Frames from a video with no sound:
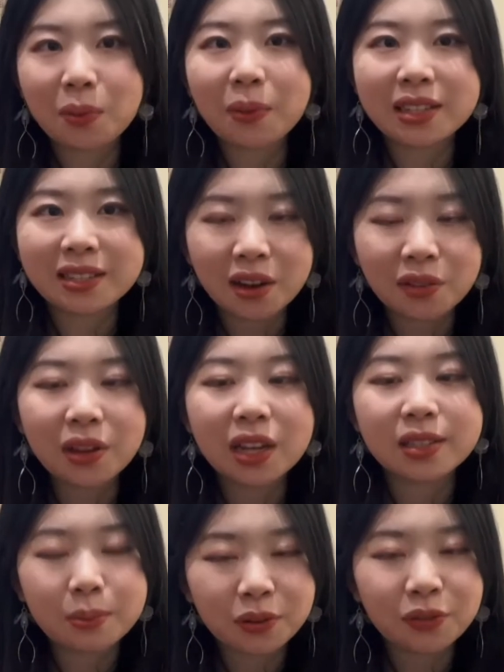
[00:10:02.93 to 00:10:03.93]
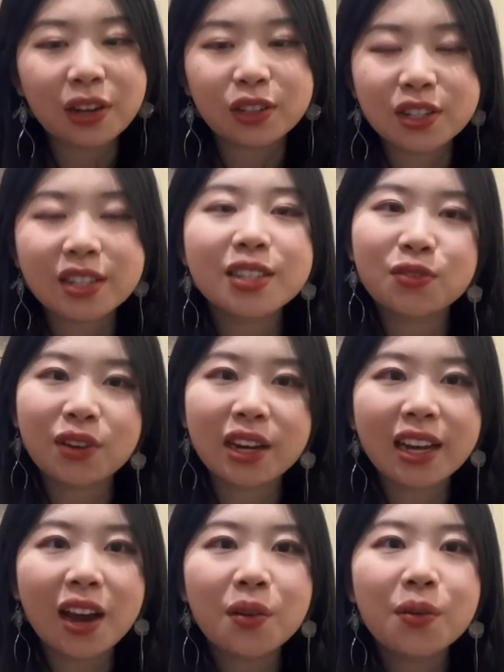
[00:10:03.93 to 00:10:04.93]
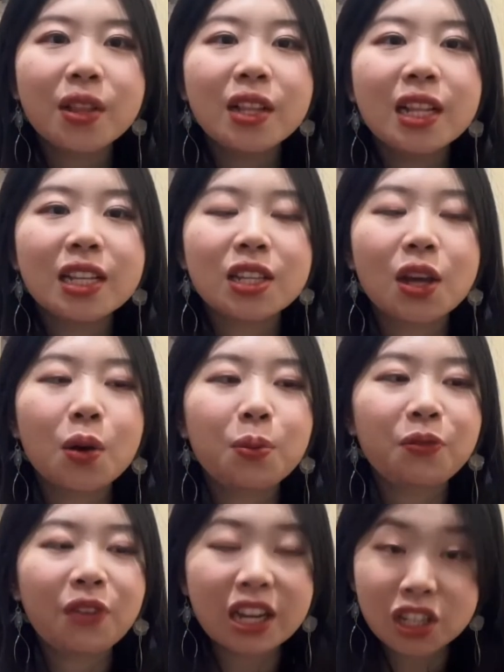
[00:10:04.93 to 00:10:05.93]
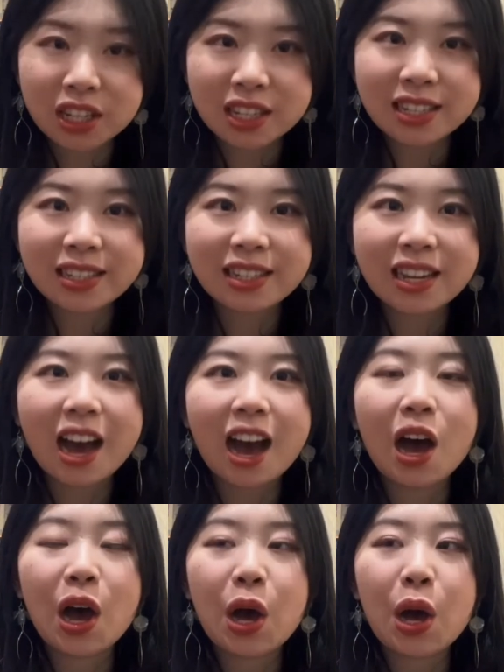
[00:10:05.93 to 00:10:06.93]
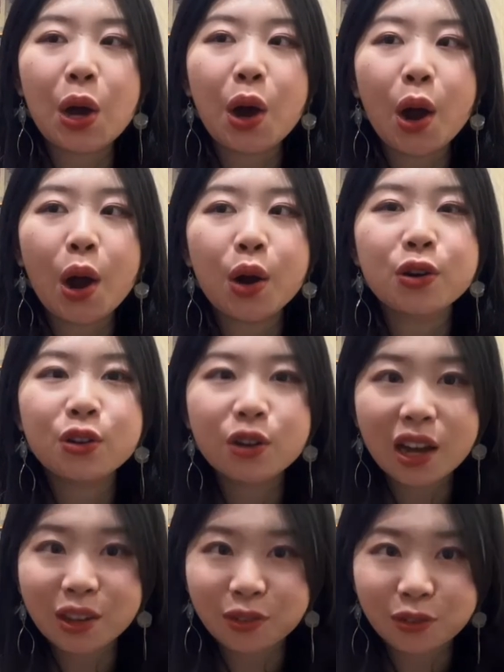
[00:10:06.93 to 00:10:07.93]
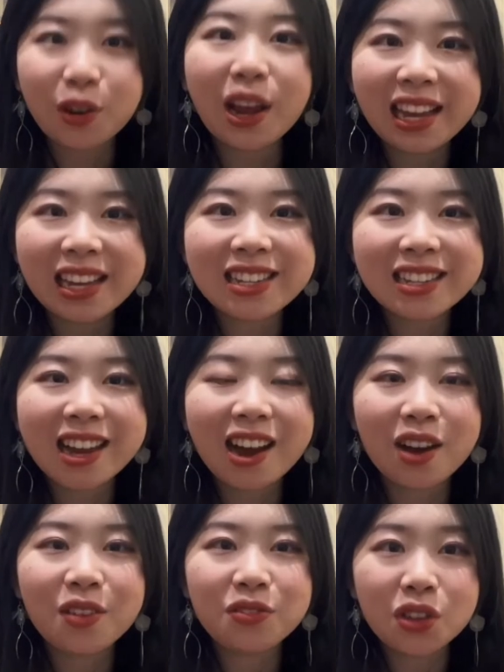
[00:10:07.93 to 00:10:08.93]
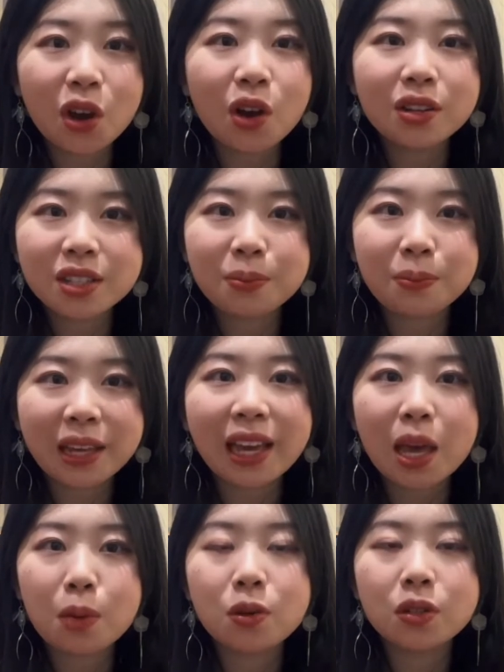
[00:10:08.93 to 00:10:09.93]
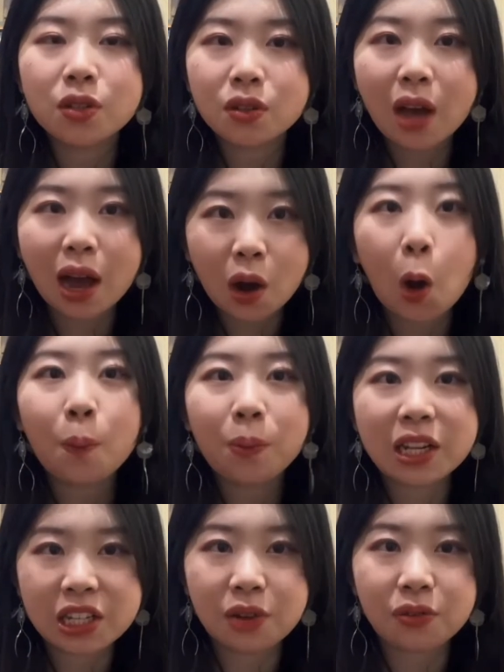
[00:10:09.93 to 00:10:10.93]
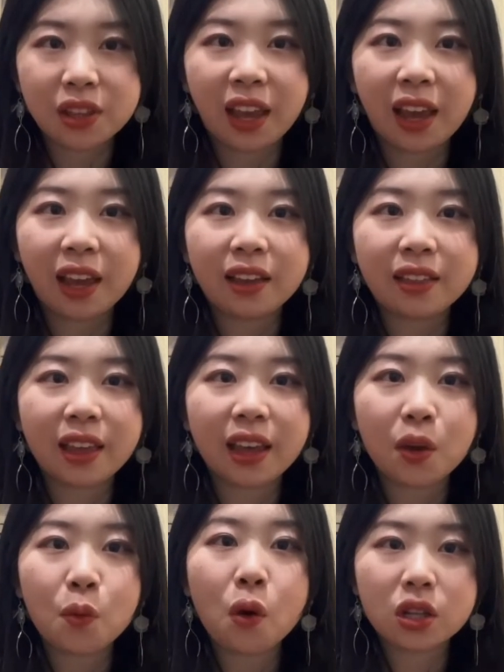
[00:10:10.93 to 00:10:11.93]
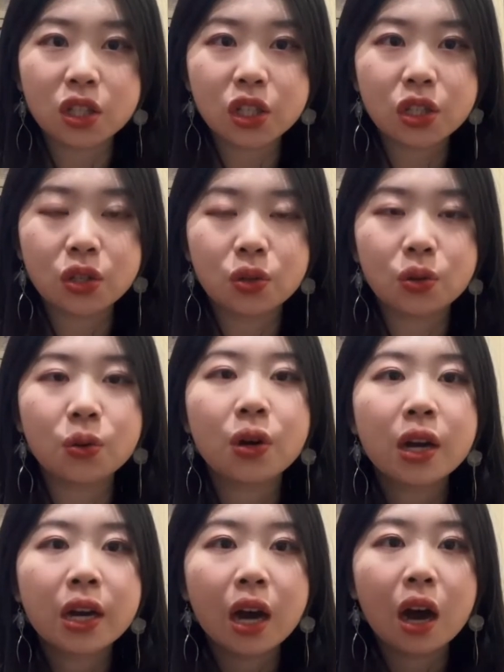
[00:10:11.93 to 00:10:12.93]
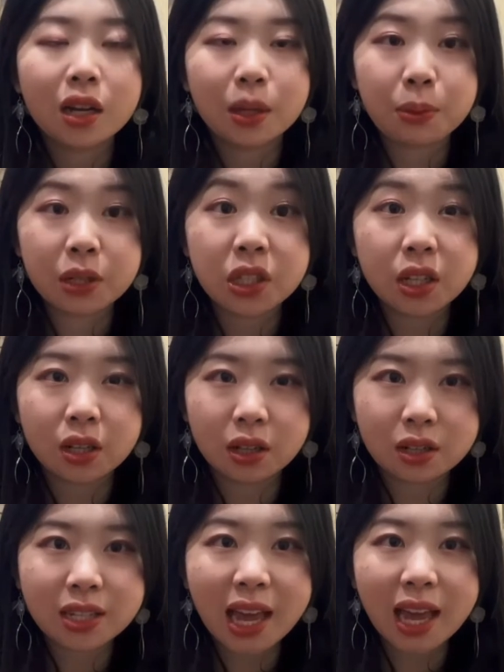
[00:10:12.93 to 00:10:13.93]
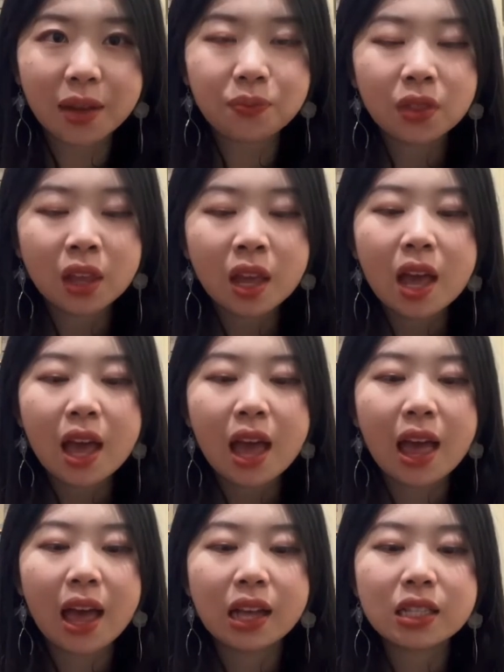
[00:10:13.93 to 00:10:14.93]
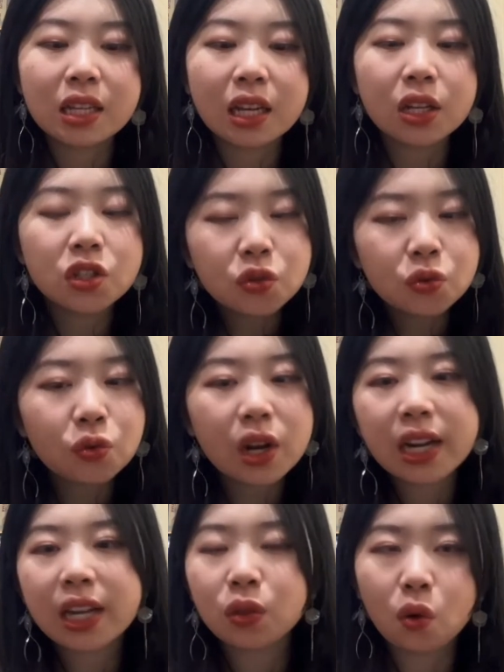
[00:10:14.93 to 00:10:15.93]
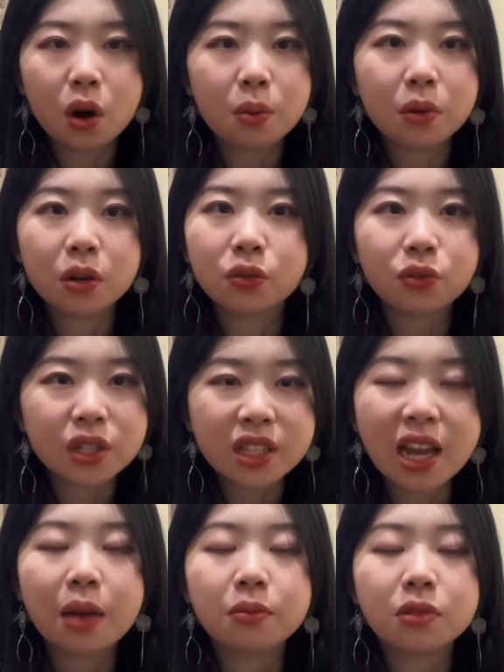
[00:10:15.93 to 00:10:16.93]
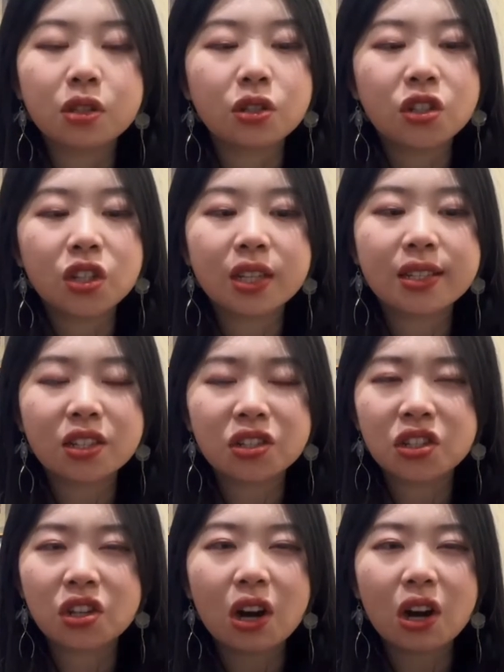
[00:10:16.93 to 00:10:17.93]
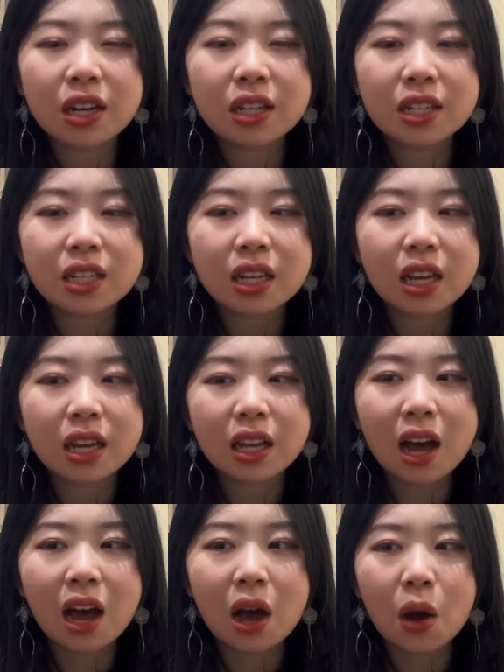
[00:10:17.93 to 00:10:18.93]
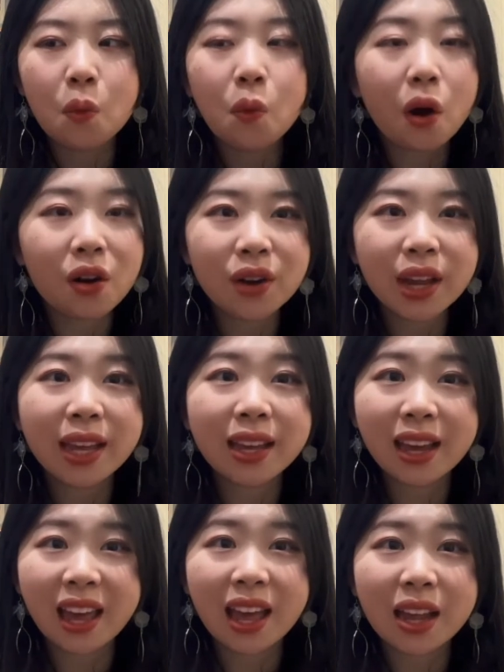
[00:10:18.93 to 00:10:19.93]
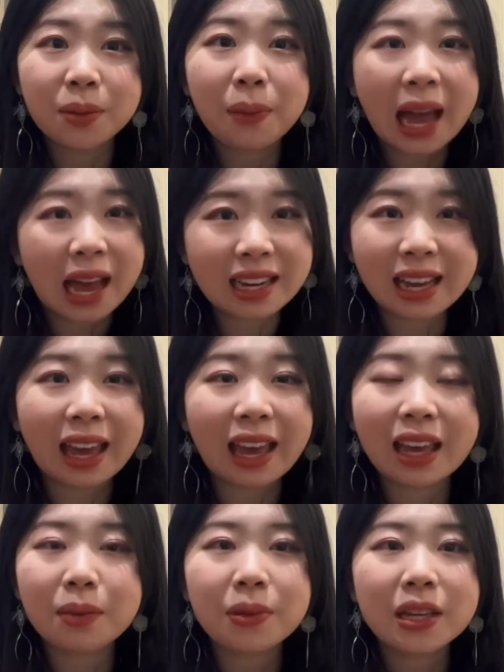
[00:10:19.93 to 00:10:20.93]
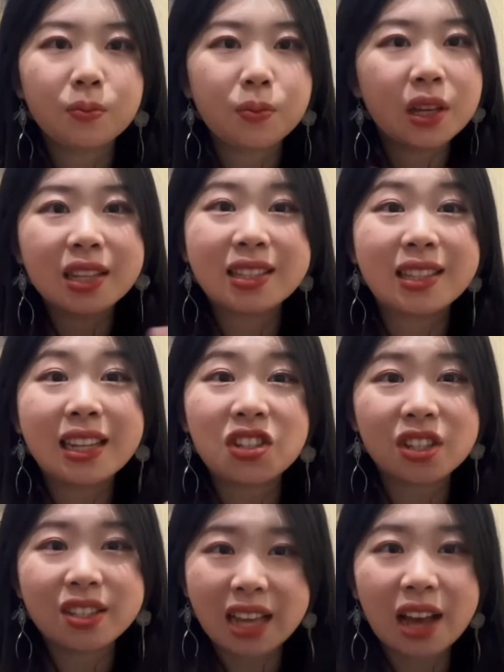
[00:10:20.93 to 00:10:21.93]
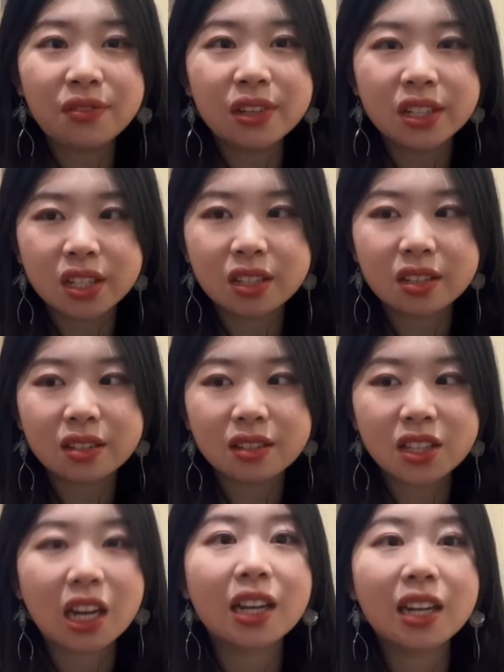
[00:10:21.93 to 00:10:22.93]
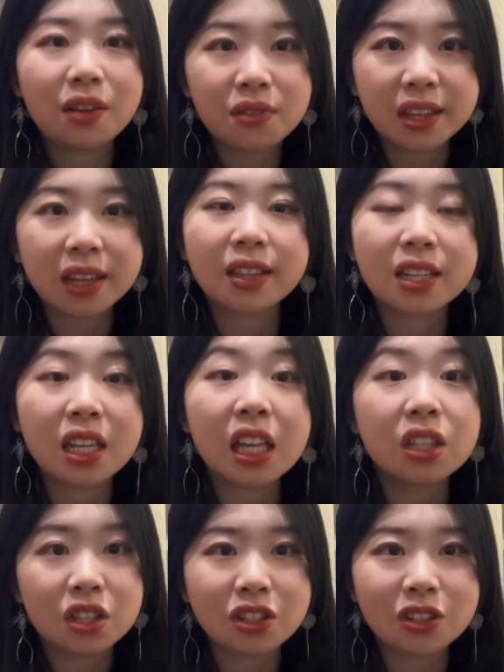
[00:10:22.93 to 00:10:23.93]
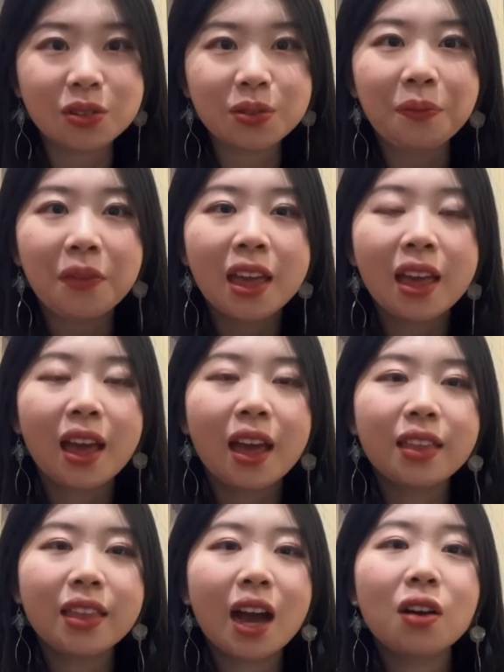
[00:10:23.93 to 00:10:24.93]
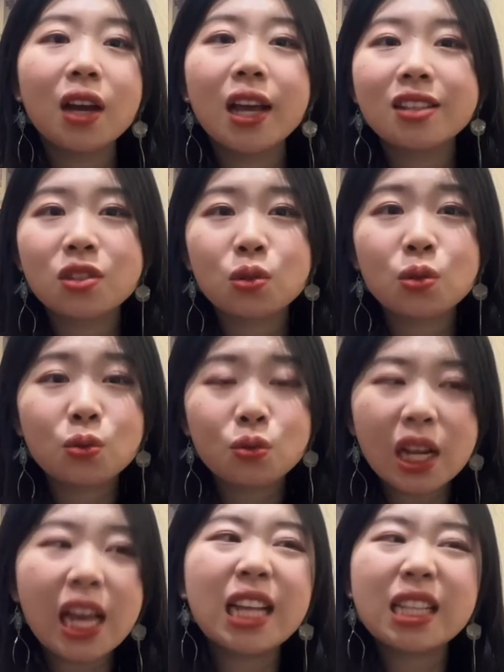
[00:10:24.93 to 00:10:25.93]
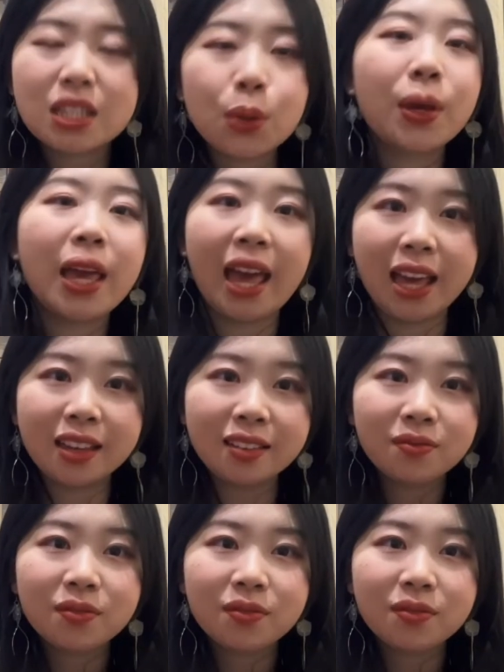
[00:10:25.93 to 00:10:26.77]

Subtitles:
myself as a perfectionist right now. So perfectionists are afraid of not being able to accomplish everything they want to do on a particular day. And it's really normal for them to just start worrying and panicking because they just haven't done everything they need to do. Now, it's okay.